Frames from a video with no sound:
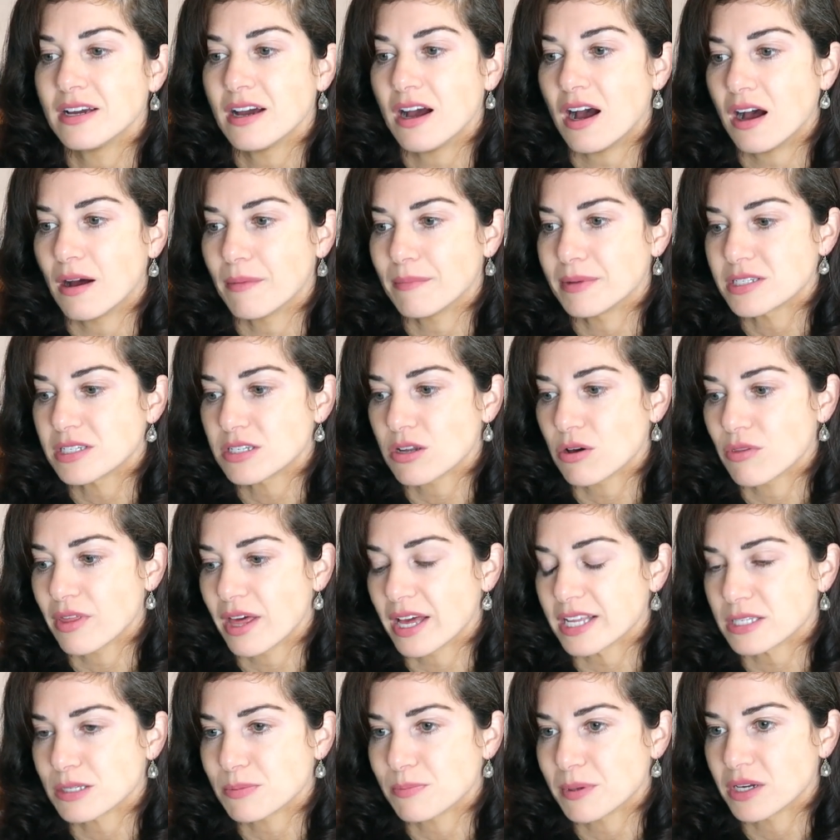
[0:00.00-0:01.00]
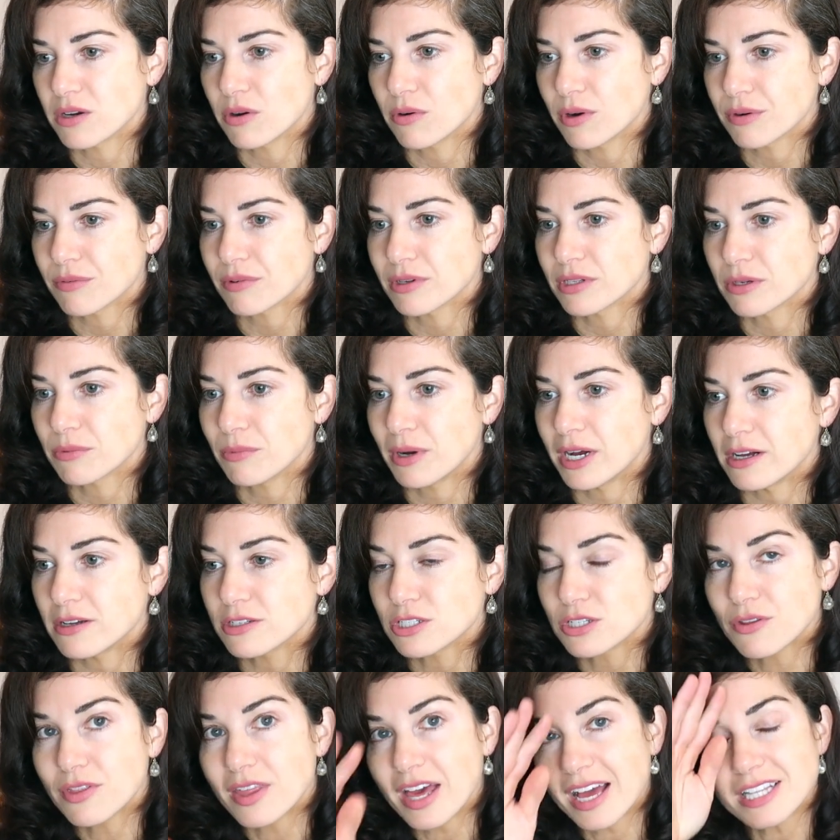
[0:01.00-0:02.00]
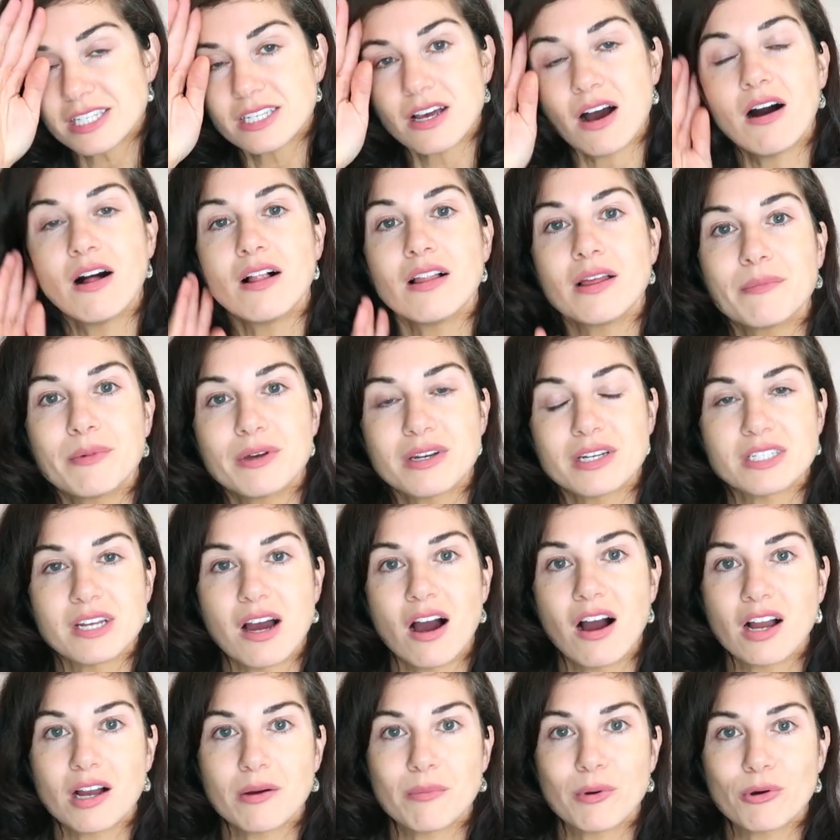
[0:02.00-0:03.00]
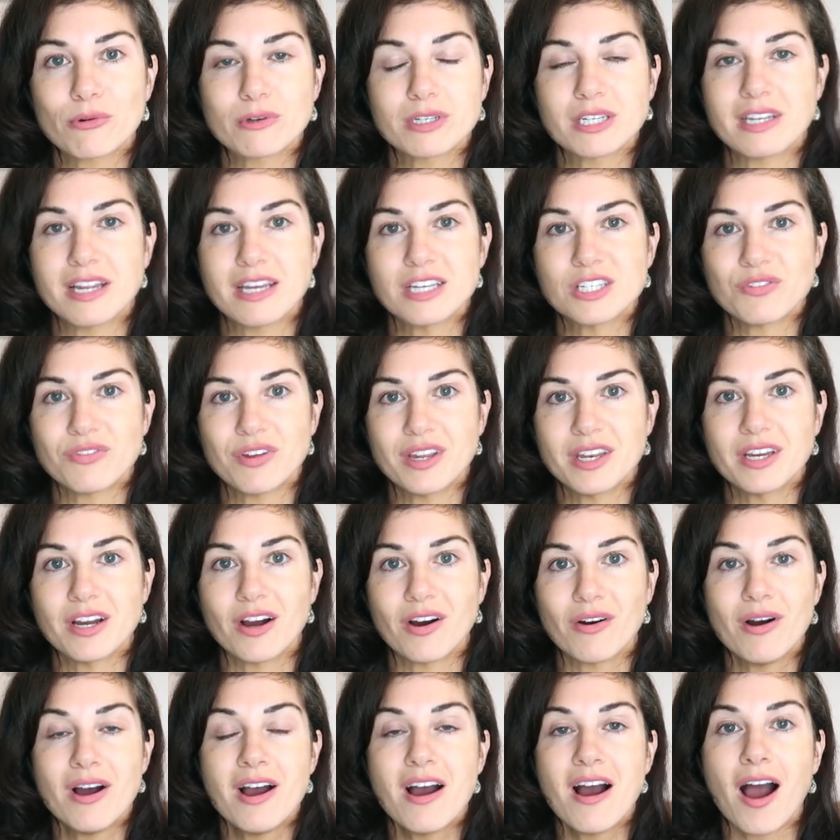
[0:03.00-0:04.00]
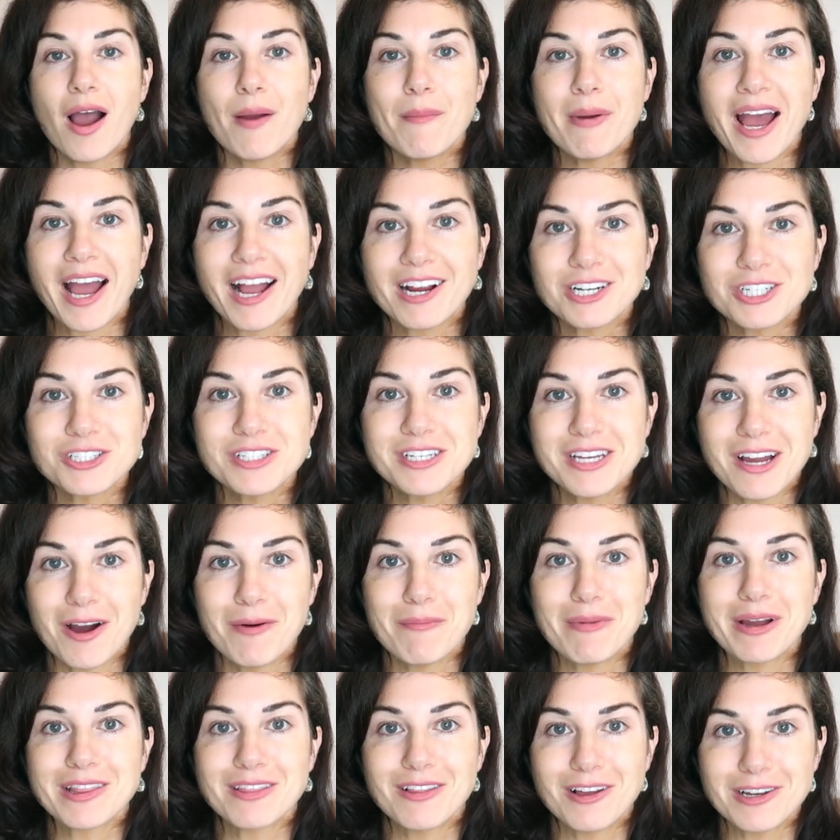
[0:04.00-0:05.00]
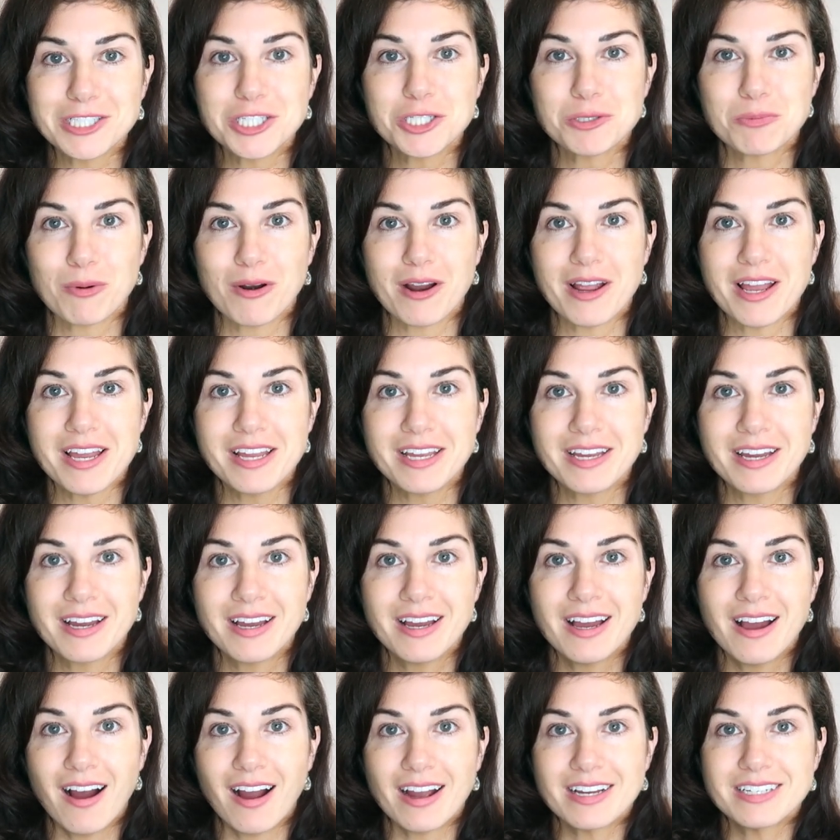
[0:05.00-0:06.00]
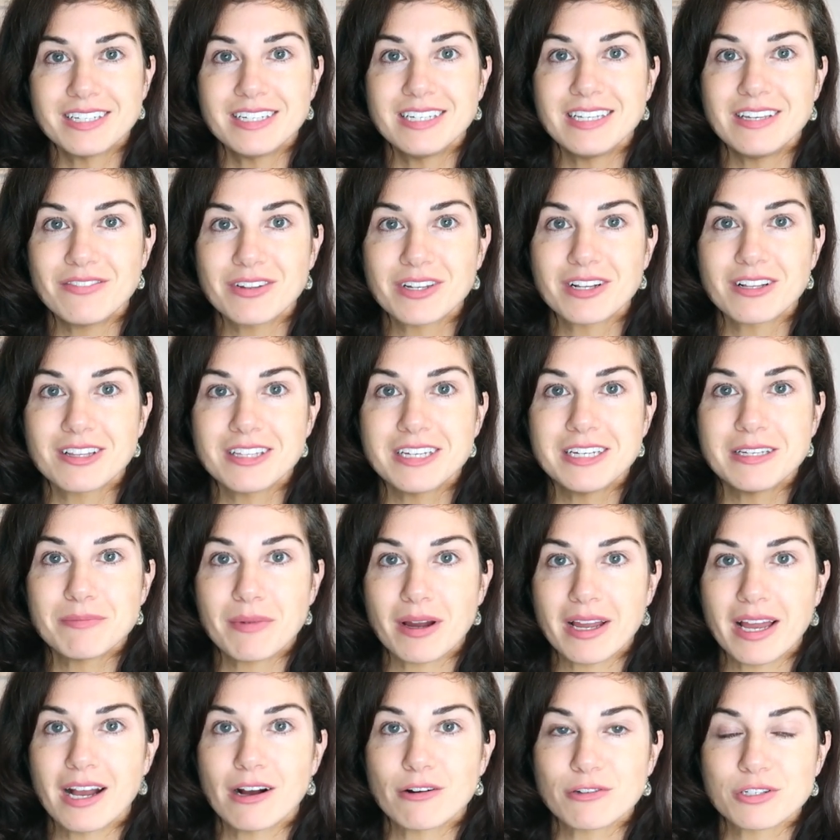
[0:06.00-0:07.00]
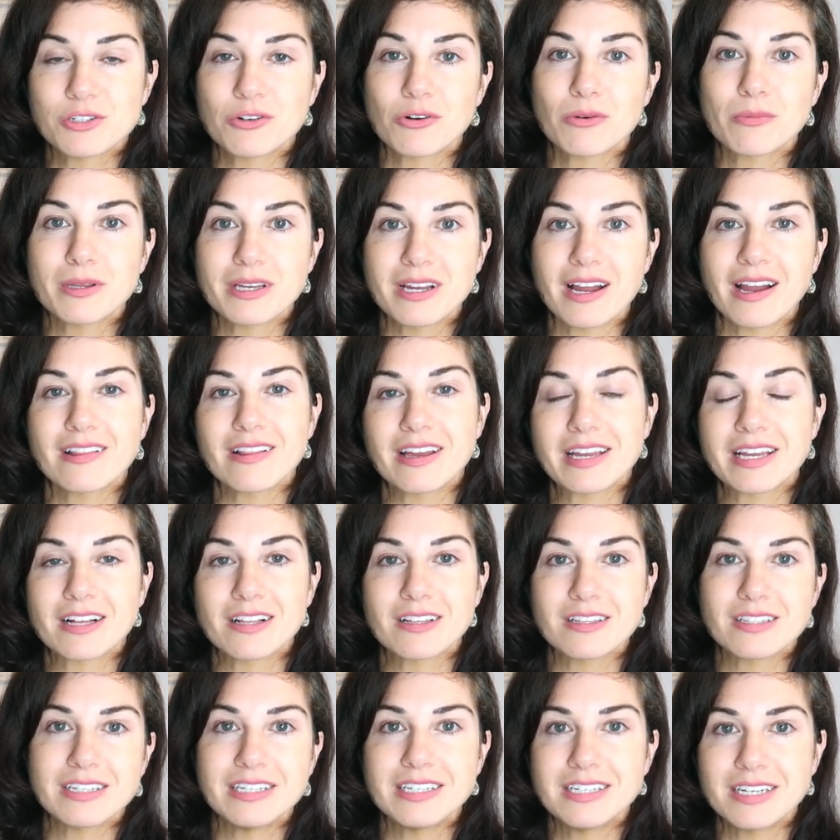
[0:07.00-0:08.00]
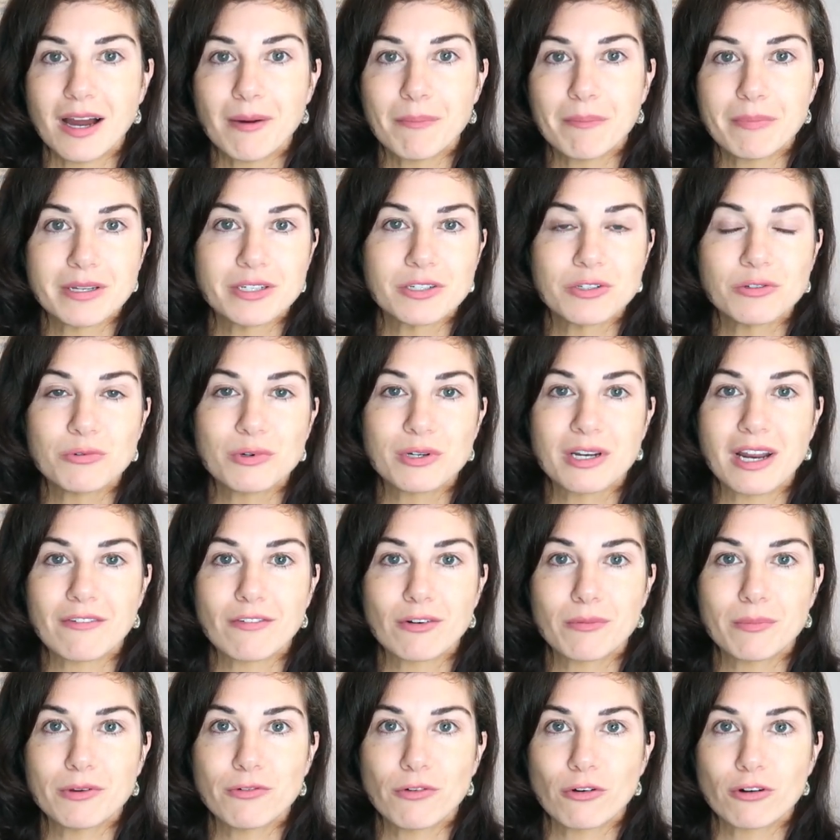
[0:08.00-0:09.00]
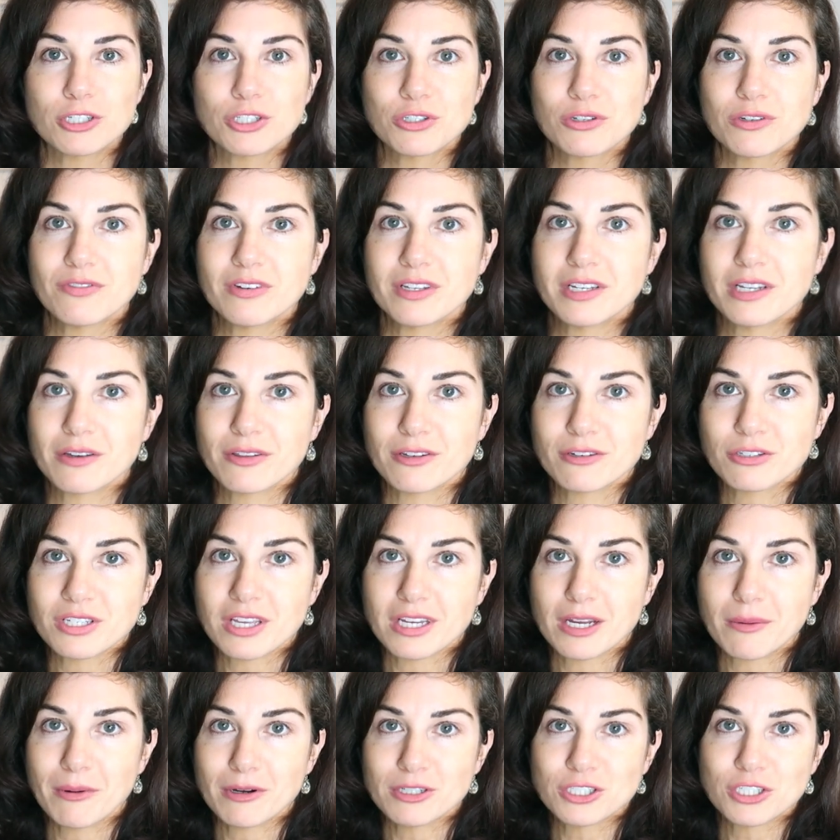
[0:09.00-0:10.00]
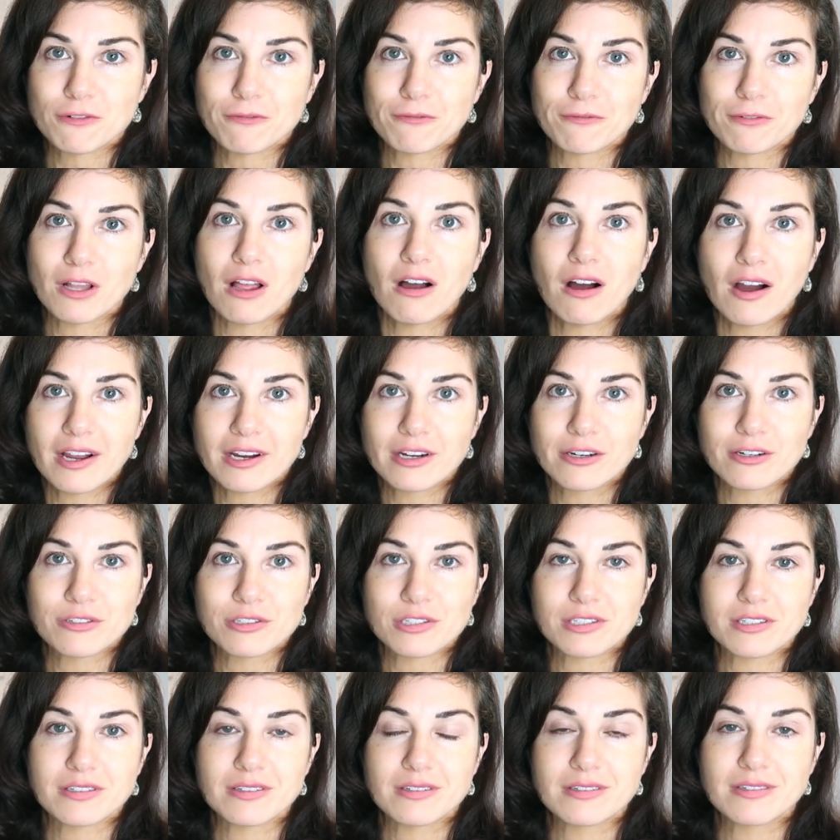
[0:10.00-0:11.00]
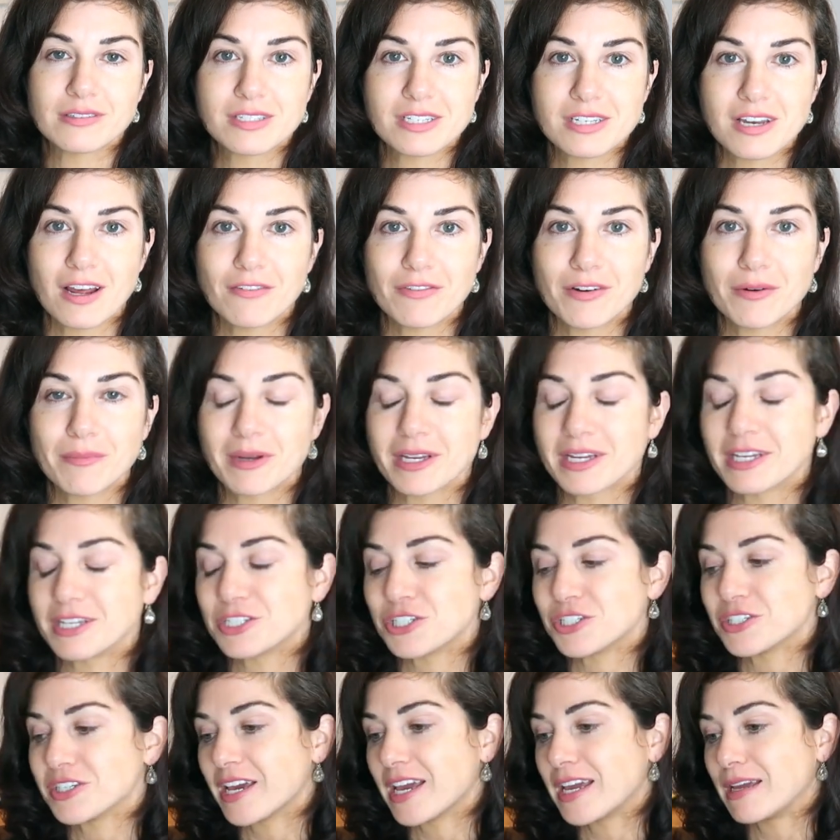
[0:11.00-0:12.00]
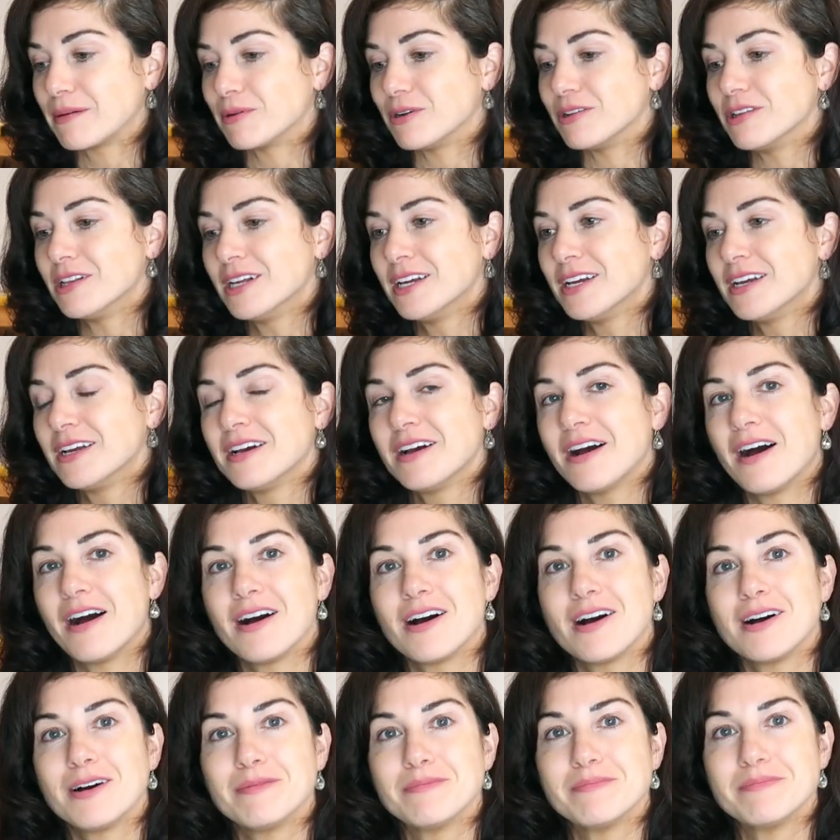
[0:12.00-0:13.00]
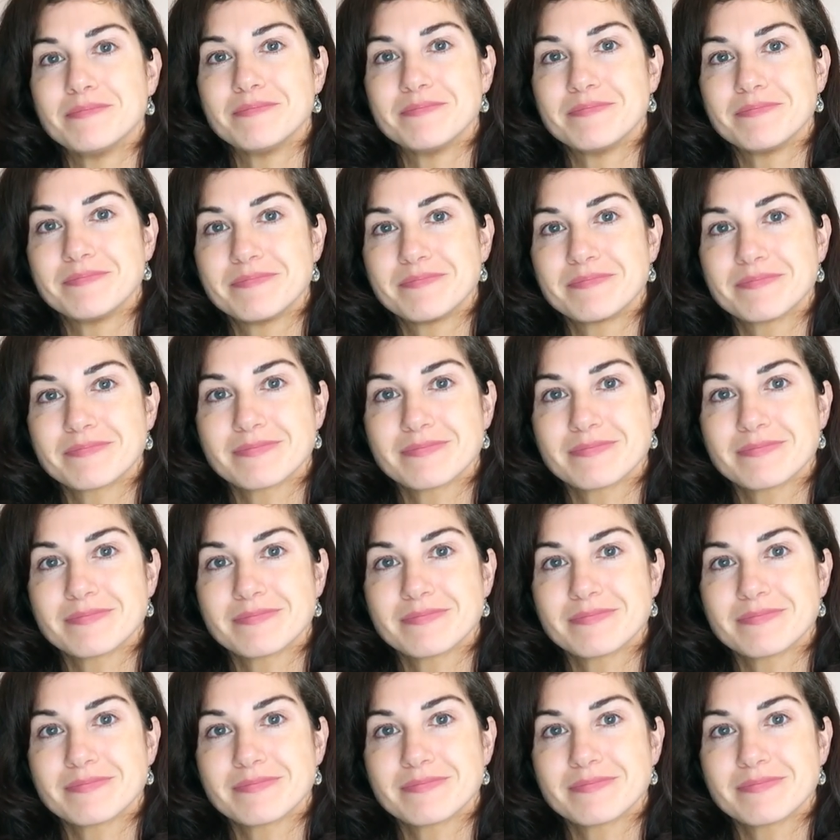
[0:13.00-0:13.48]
Um, and so that's been going really well. So that's all I'm gonna talk about in today's video. I'm actually on my lunch break. I didn't even clean my house. Normally I like clean up and do whatever before I shoot a video. There's like a bunch of flyers and stuff on my kitchen table. Um,